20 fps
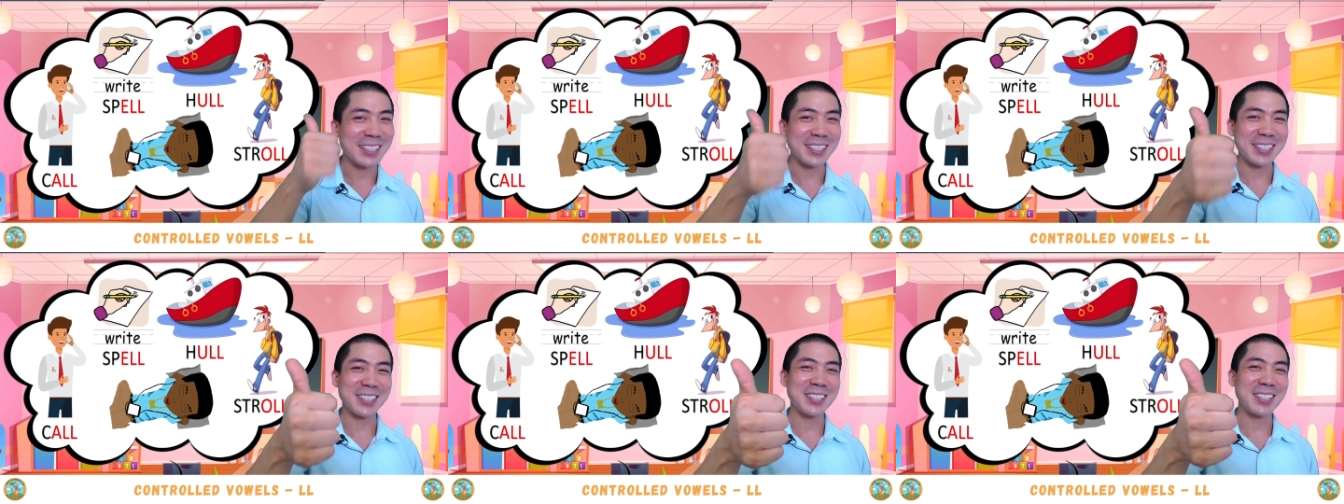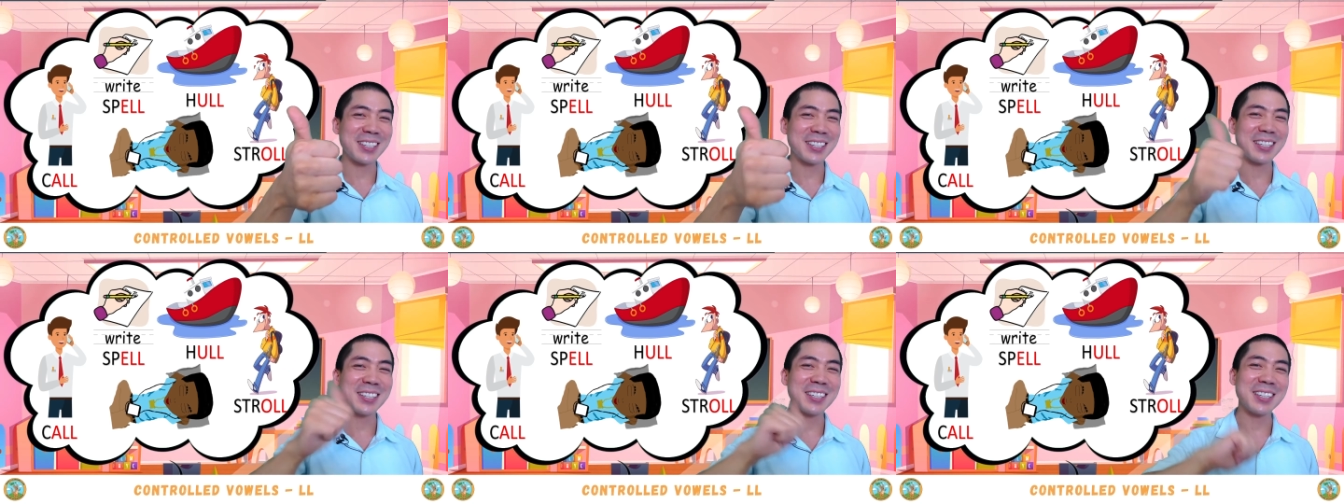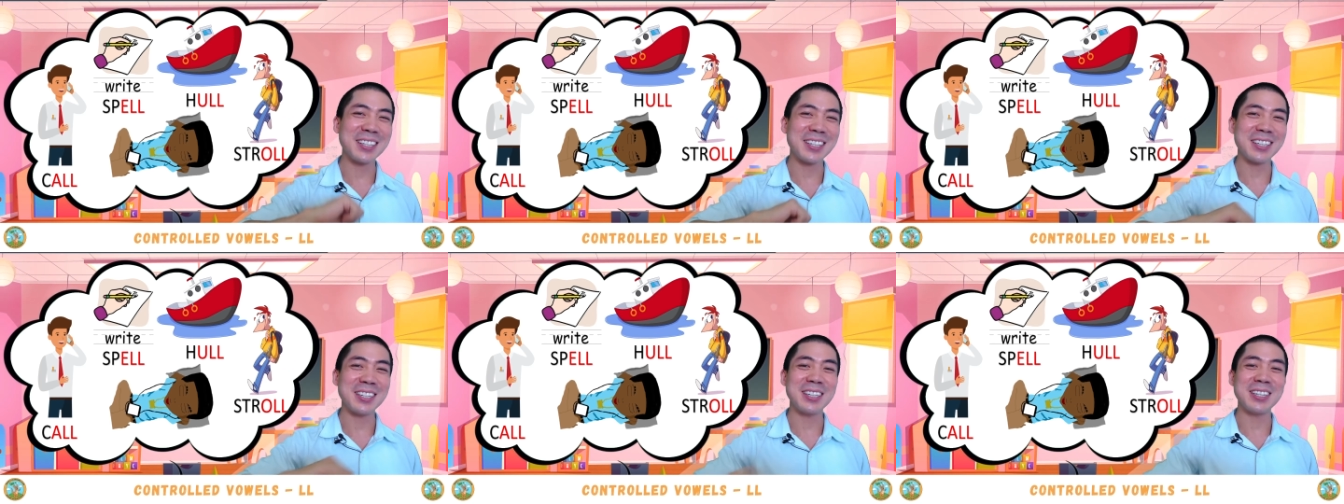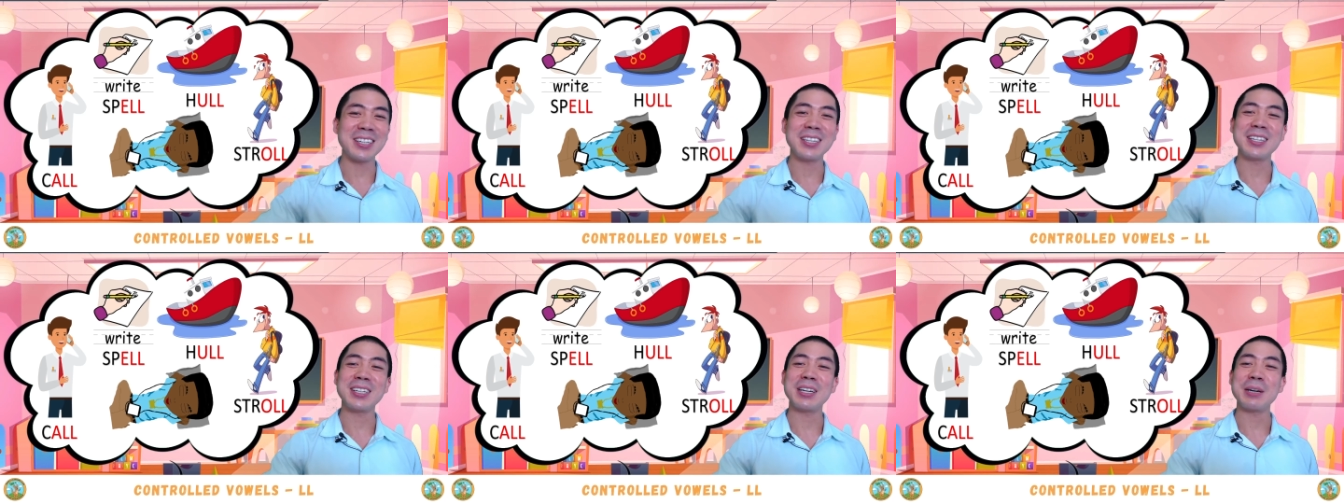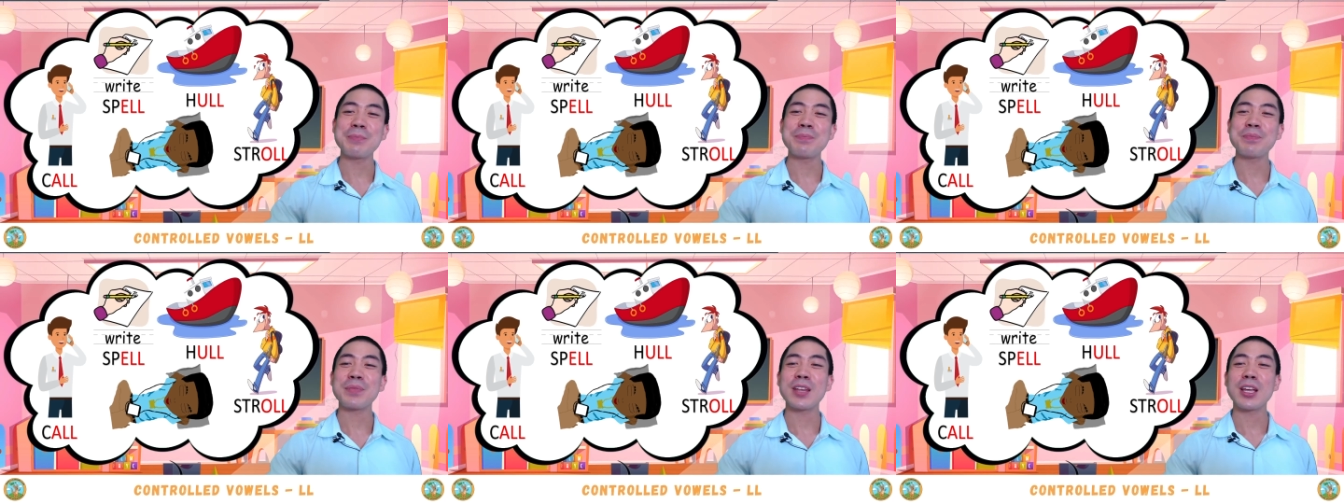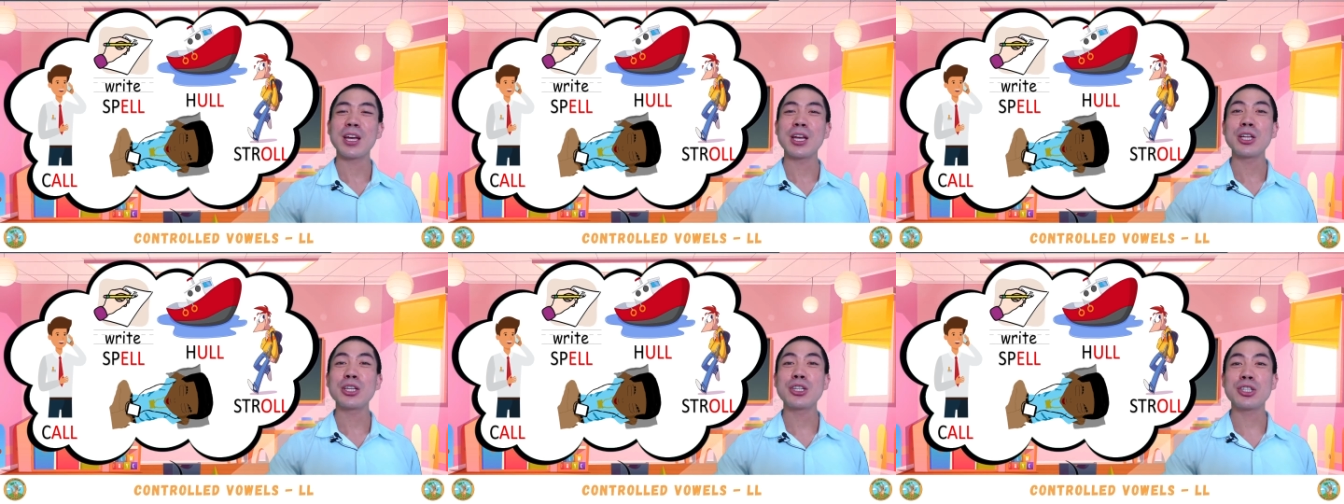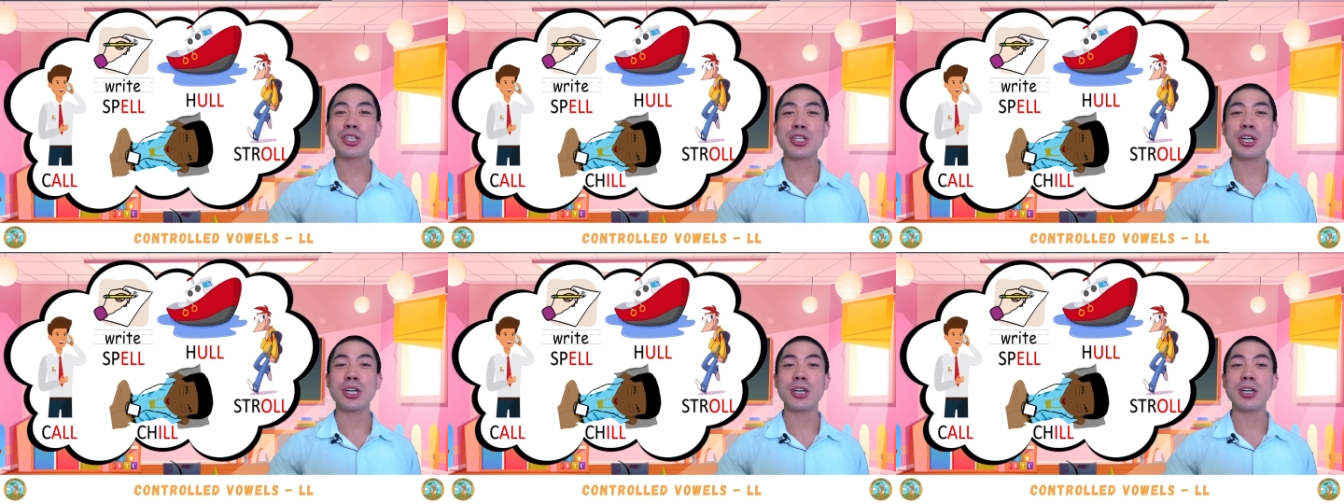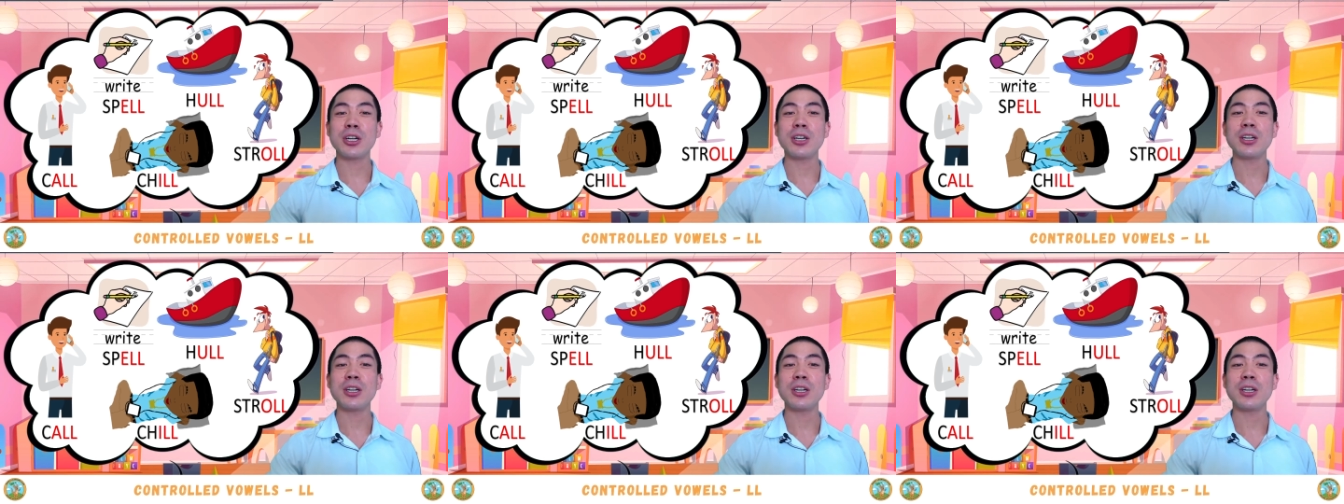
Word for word: Good. Ch.